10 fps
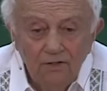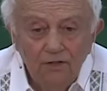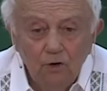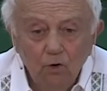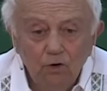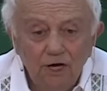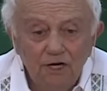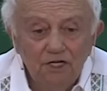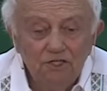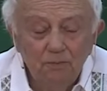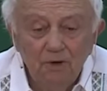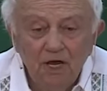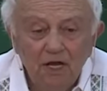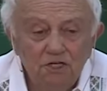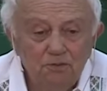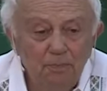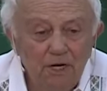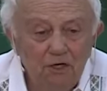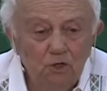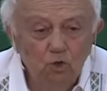the organism has
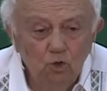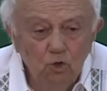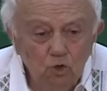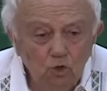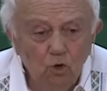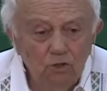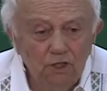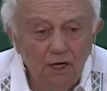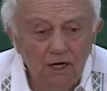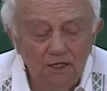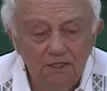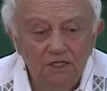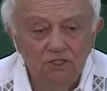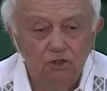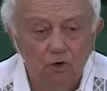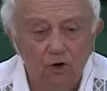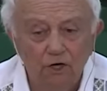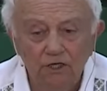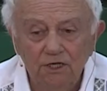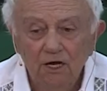been totally
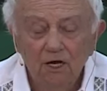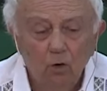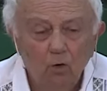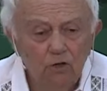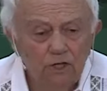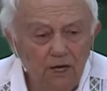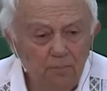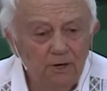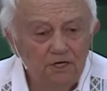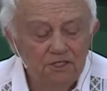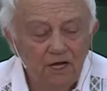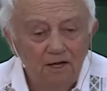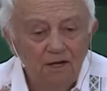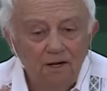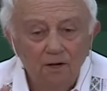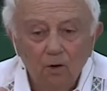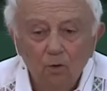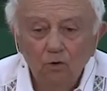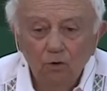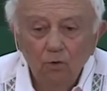destroyed, what happens?
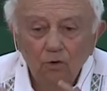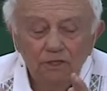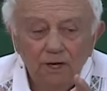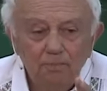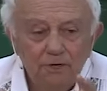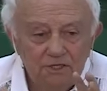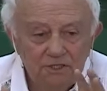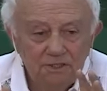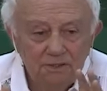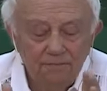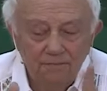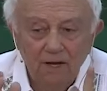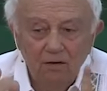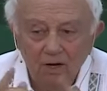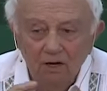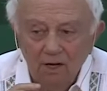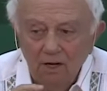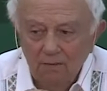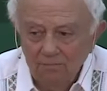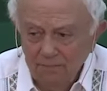What, what happens now?
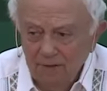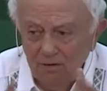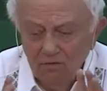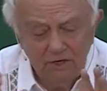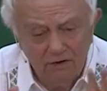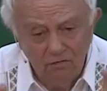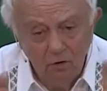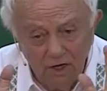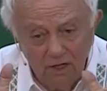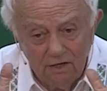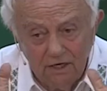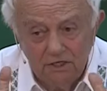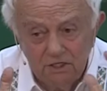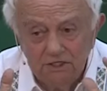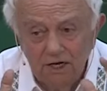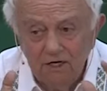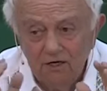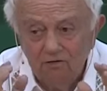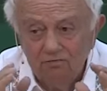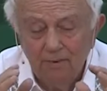I, I will give you another
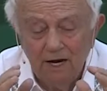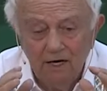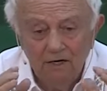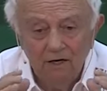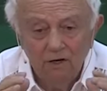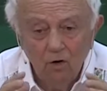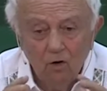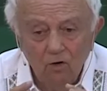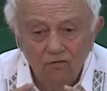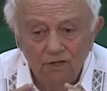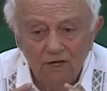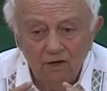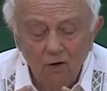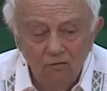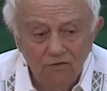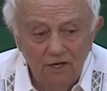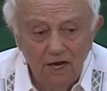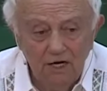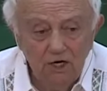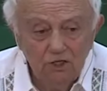understanding of mine of the of the
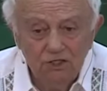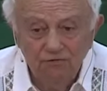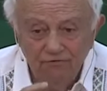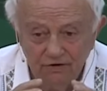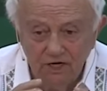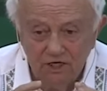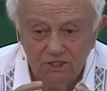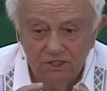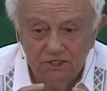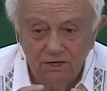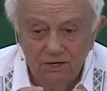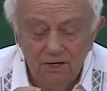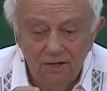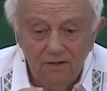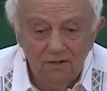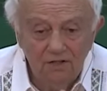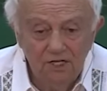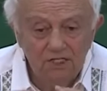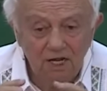energy fields. These